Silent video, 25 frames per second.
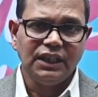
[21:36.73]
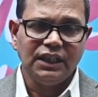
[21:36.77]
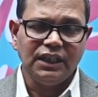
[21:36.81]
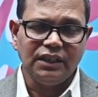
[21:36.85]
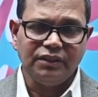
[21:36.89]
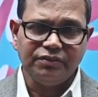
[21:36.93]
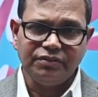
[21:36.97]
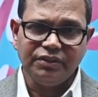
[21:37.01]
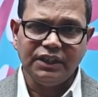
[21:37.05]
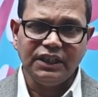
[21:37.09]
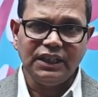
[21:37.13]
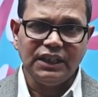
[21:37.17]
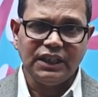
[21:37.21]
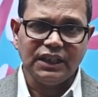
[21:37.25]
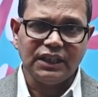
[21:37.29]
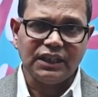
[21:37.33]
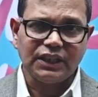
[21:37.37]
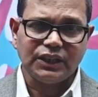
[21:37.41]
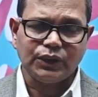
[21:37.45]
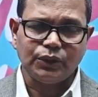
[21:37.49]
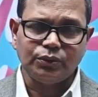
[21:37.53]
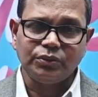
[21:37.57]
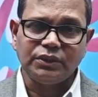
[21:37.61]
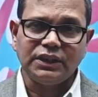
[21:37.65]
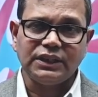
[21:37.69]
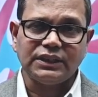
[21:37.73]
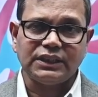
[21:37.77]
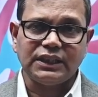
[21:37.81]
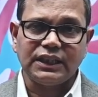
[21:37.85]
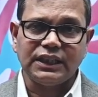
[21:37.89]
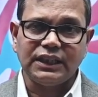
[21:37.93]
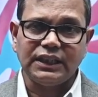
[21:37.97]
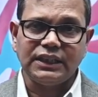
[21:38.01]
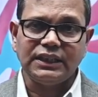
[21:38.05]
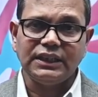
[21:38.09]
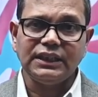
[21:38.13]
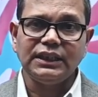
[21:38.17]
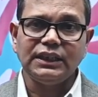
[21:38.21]
Every year students are
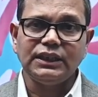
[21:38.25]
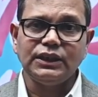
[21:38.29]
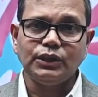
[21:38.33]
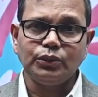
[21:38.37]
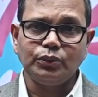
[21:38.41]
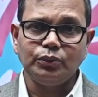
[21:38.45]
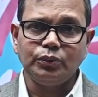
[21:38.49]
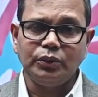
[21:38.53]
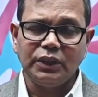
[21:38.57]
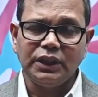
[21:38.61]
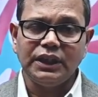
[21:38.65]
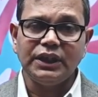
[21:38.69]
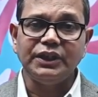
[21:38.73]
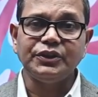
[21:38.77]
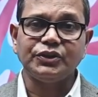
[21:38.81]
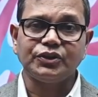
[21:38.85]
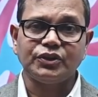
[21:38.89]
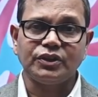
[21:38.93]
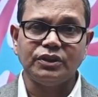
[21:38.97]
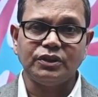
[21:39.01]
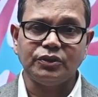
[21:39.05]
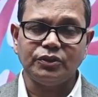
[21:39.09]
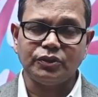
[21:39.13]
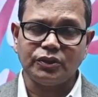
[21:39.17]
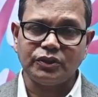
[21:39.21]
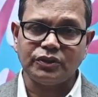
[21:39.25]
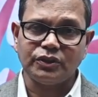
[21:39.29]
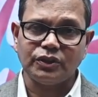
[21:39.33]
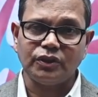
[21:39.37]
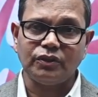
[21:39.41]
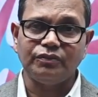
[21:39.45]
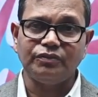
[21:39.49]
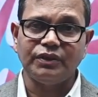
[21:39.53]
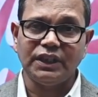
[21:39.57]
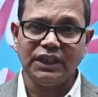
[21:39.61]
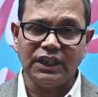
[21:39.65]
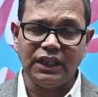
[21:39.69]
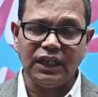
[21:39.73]
getting into institutions
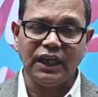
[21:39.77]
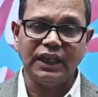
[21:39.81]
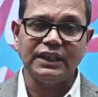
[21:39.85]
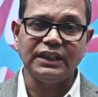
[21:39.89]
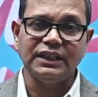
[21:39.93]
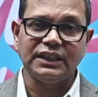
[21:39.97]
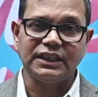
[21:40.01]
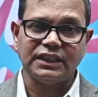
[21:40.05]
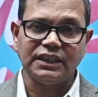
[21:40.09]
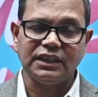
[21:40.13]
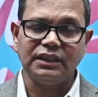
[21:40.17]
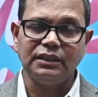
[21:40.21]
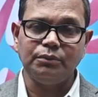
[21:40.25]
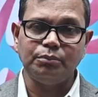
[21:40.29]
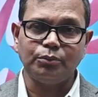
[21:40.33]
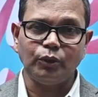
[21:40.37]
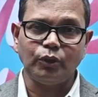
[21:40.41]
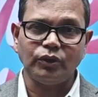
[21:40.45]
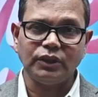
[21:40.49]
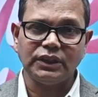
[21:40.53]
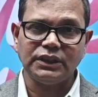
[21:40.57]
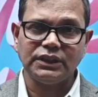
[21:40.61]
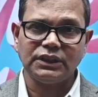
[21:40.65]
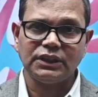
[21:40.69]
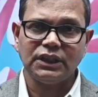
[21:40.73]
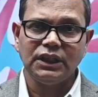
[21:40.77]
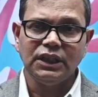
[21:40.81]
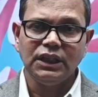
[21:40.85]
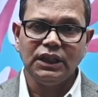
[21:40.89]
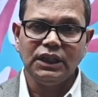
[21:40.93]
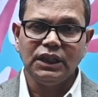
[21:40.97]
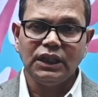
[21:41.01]
of very high national importance,